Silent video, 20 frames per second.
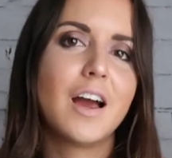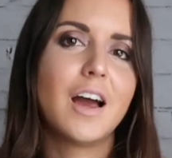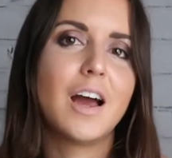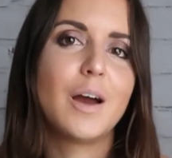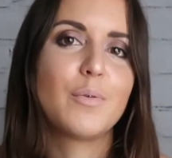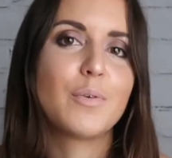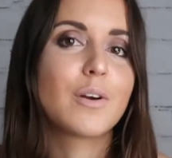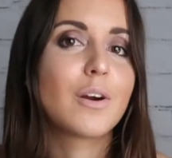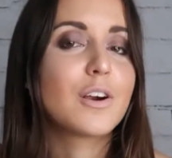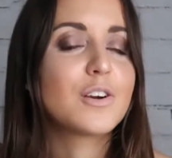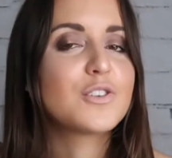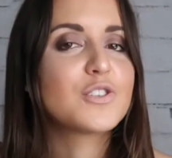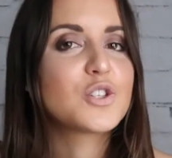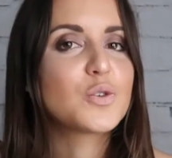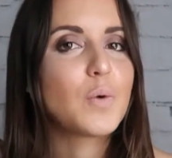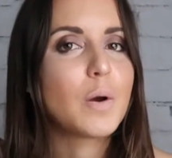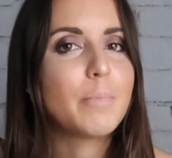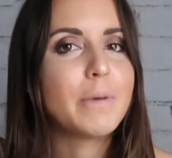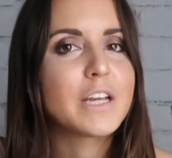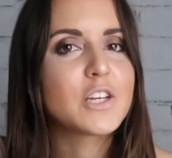in regards
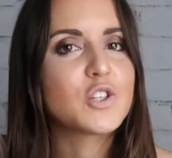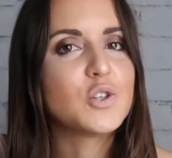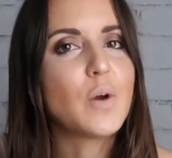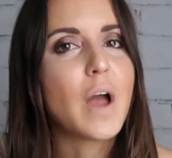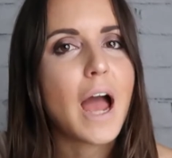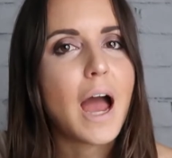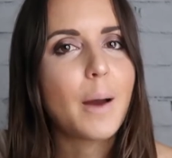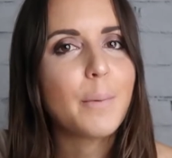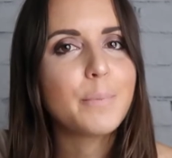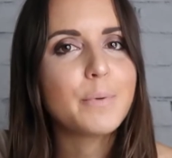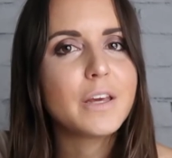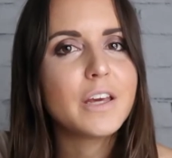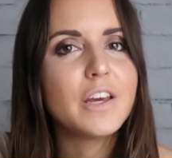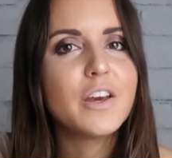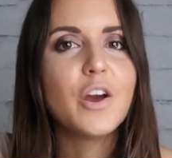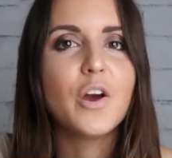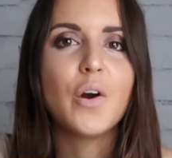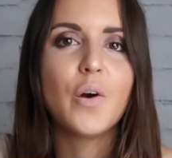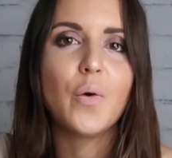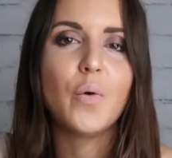to what makes you
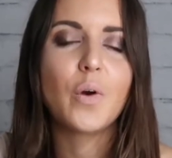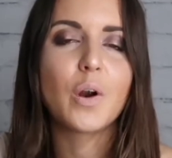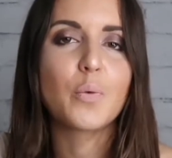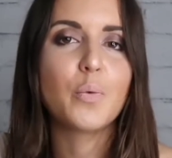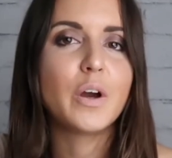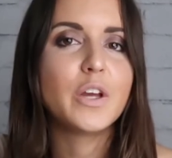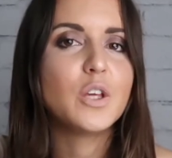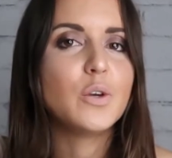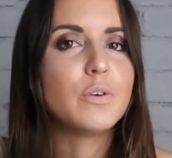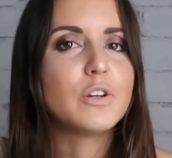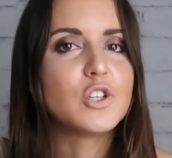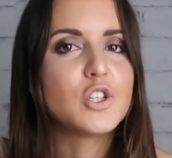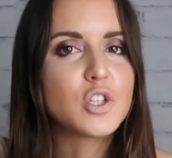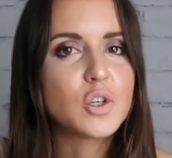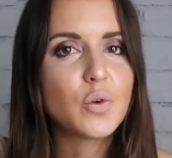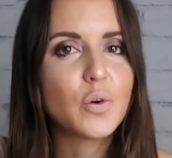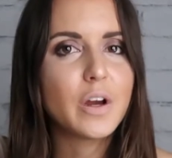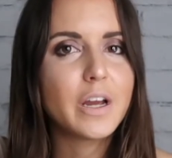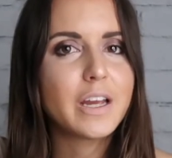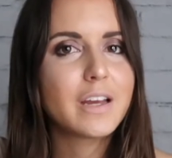happy or what you
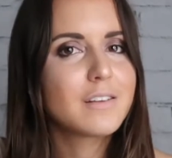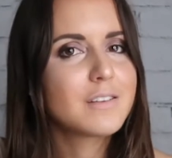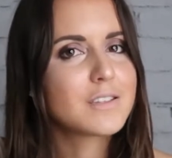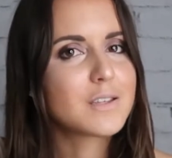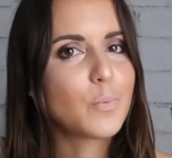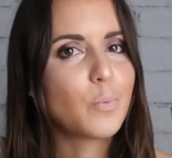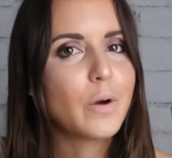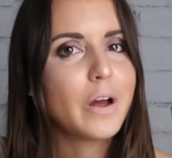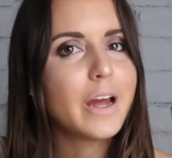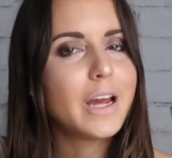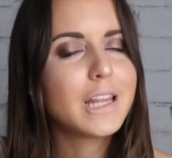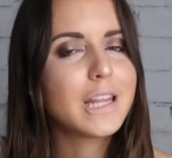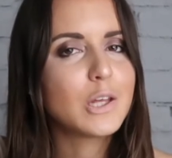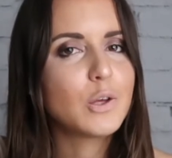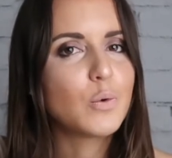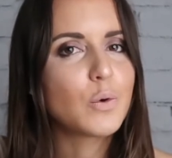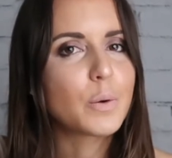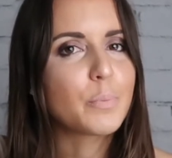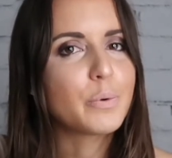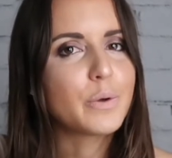enjoy in some way that
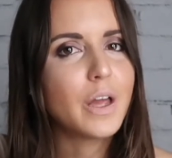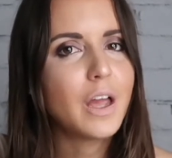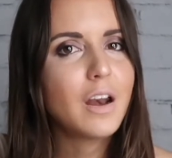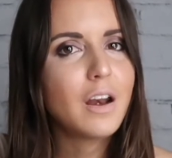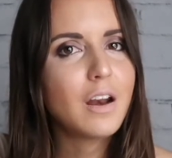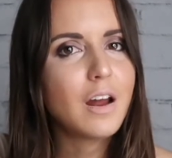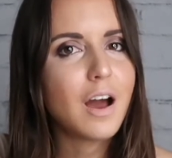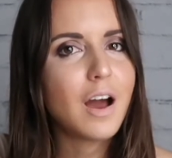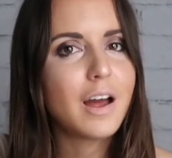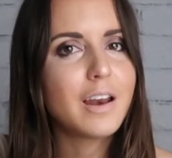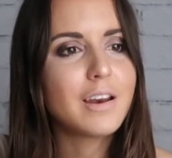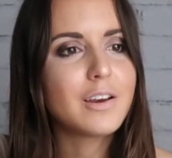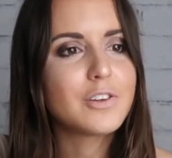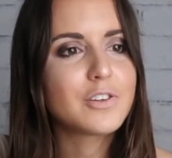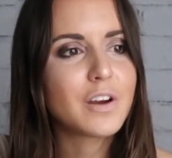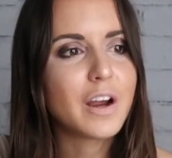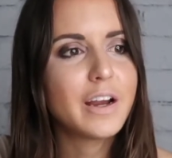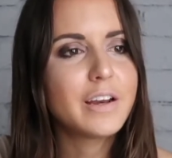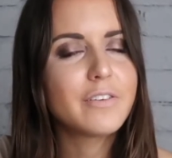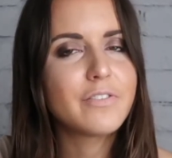you weren't planning on, and
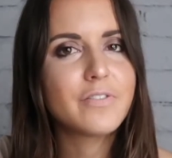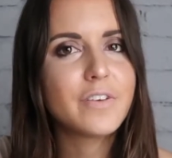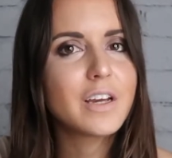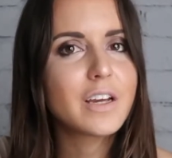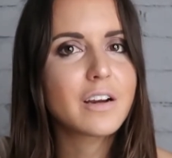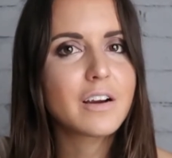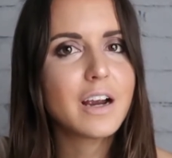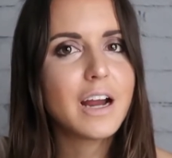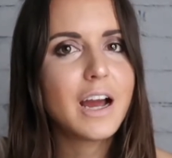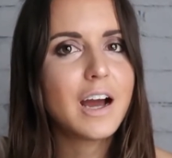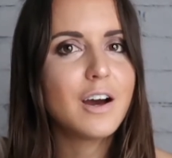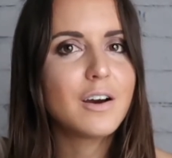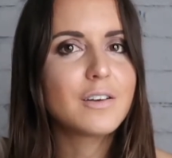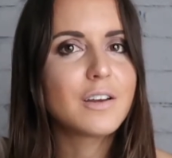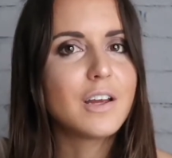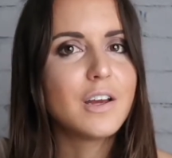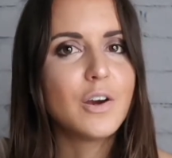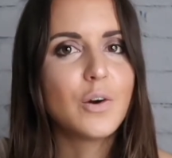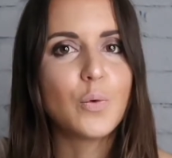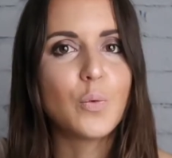trying to figure
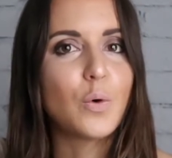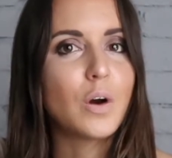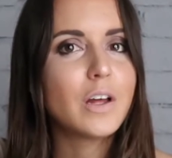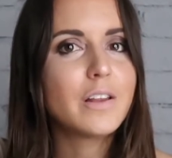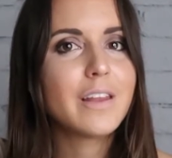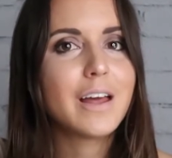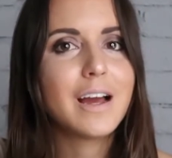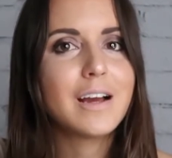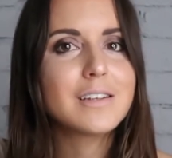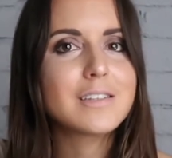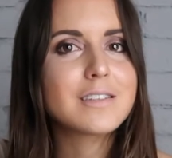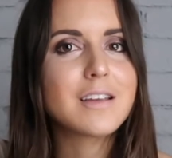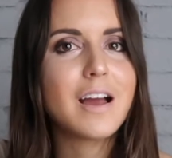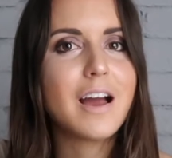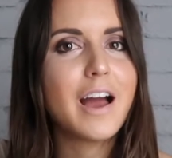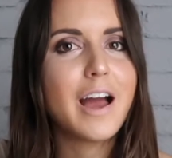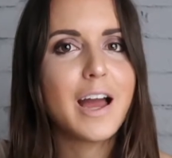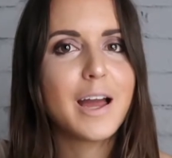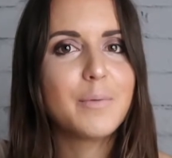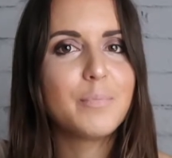out one last
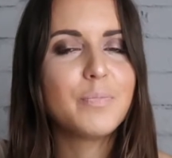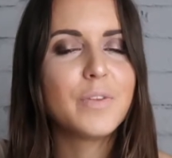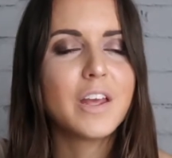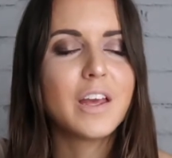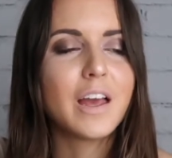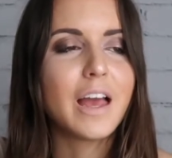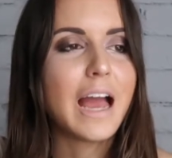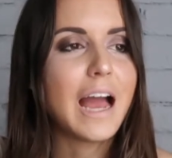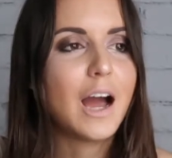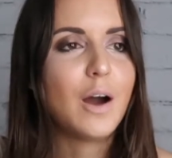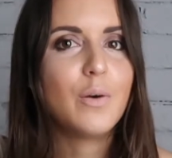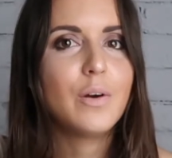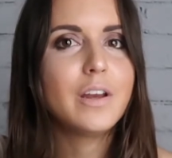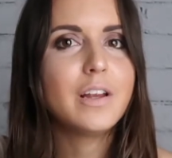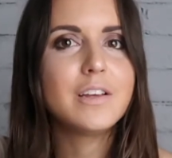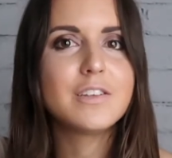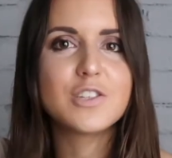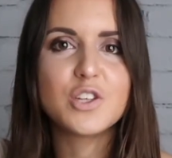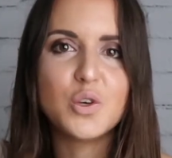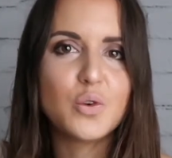time how it
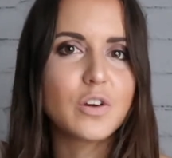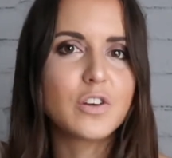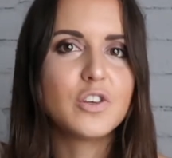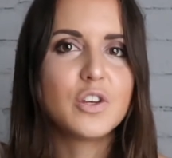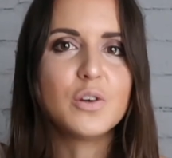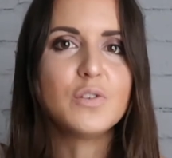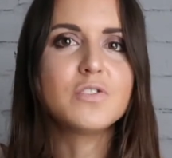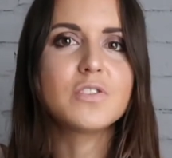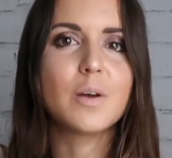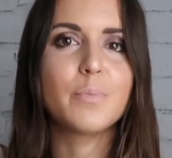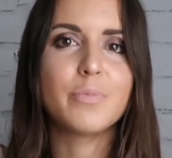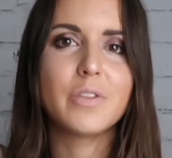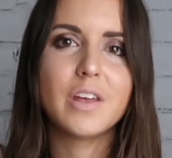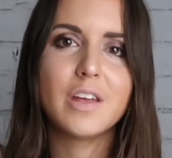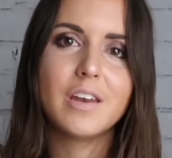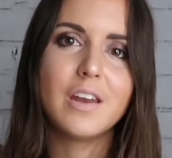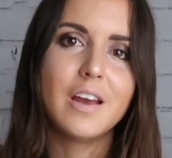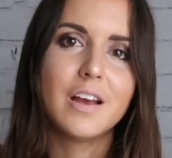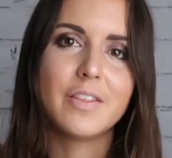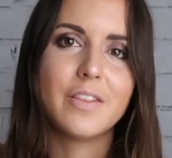is that you can do
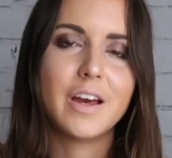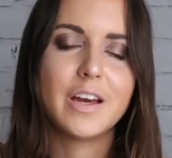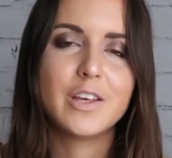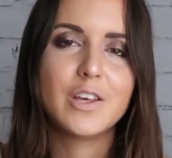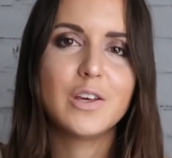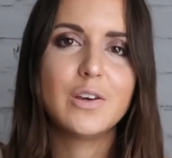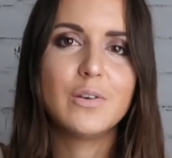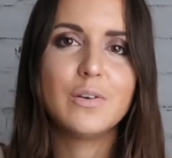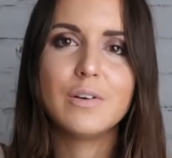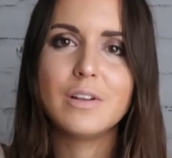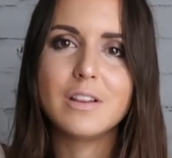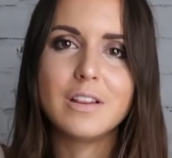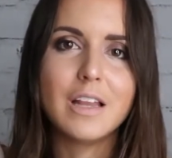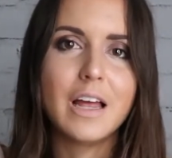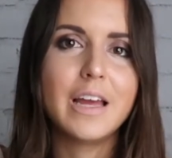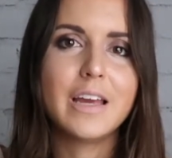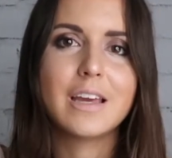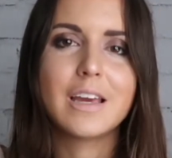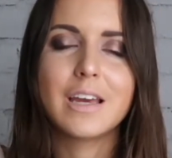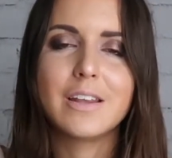something that you
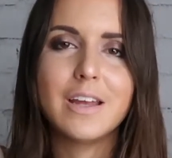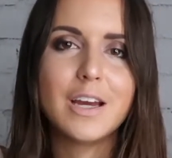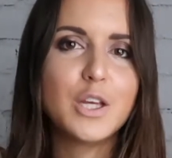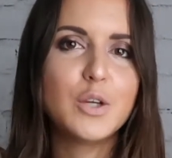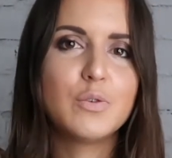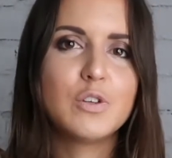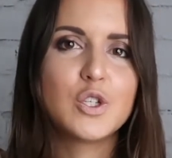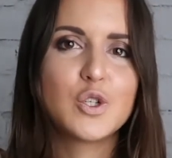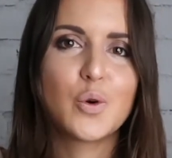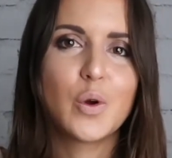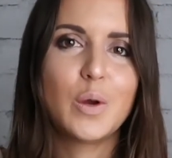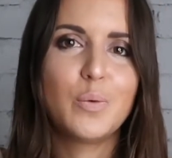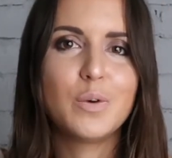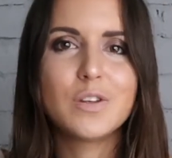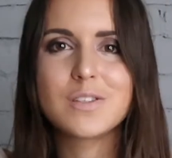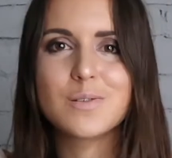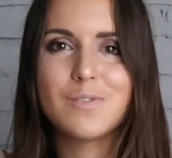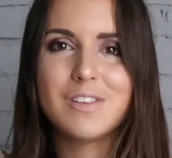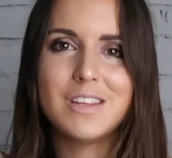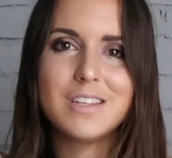like and that you enjoy
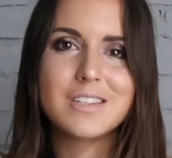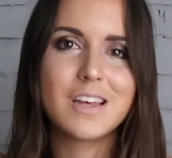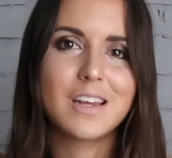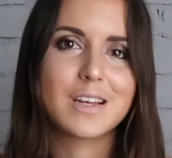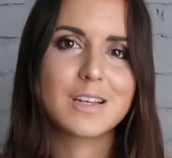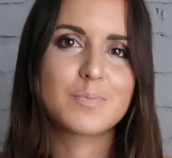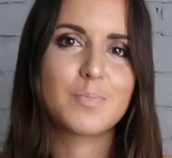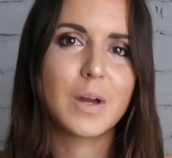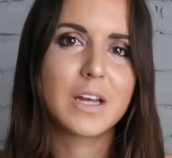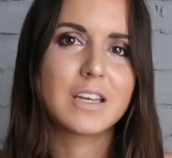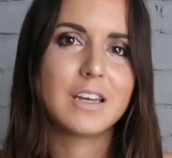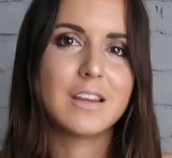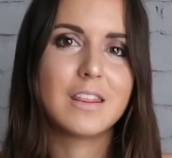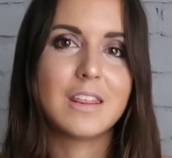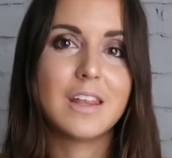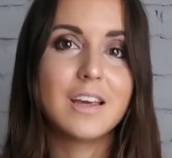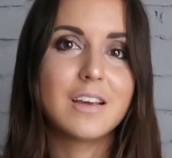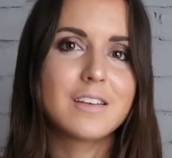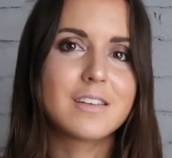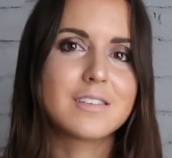with some of these unexpected
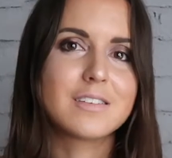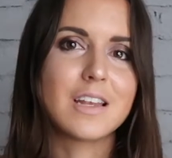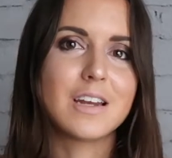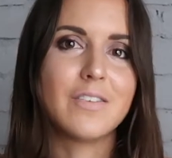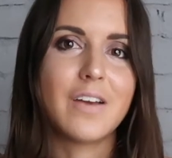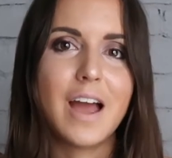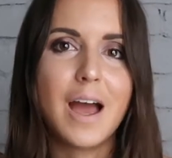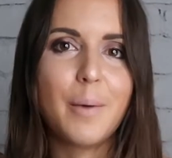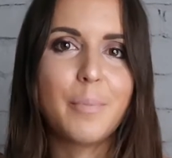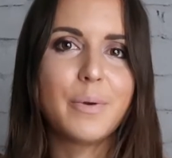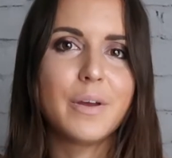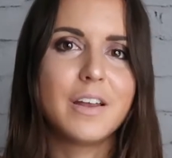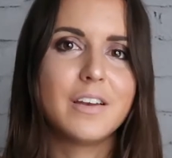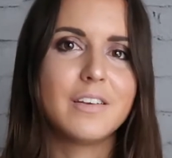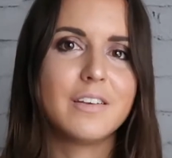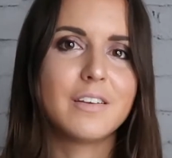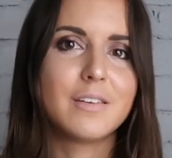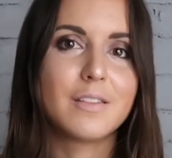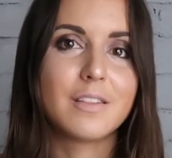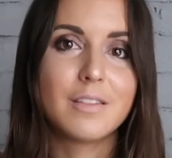things that have
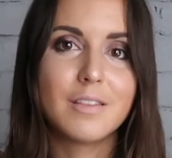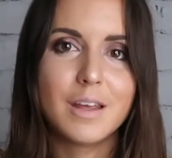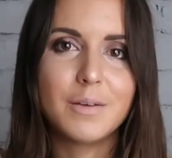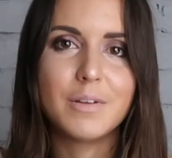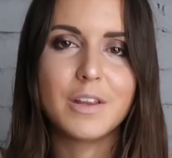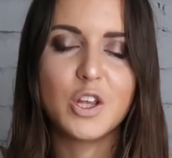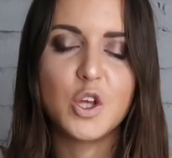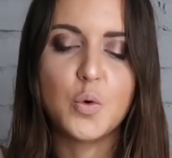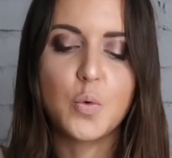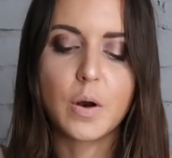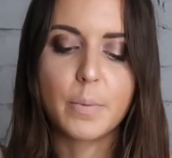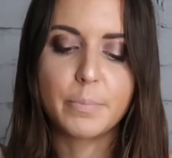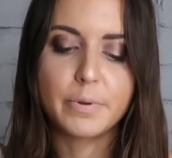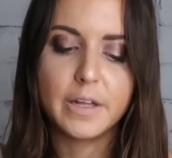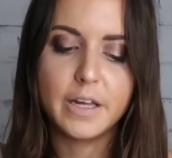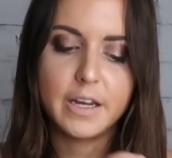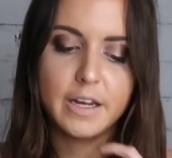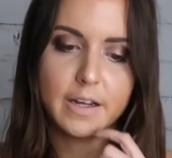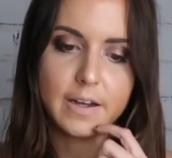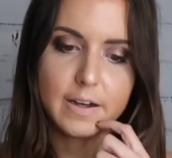happened, maybe that you weren't
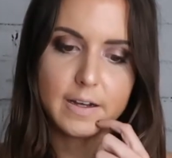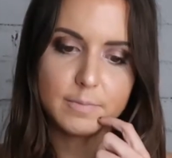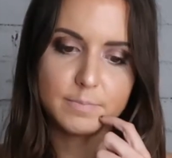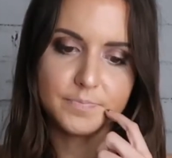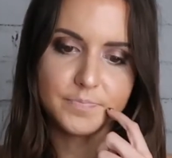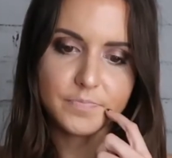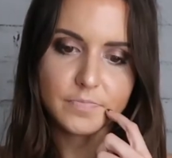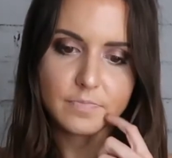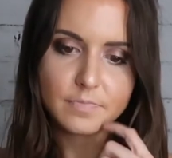planning on.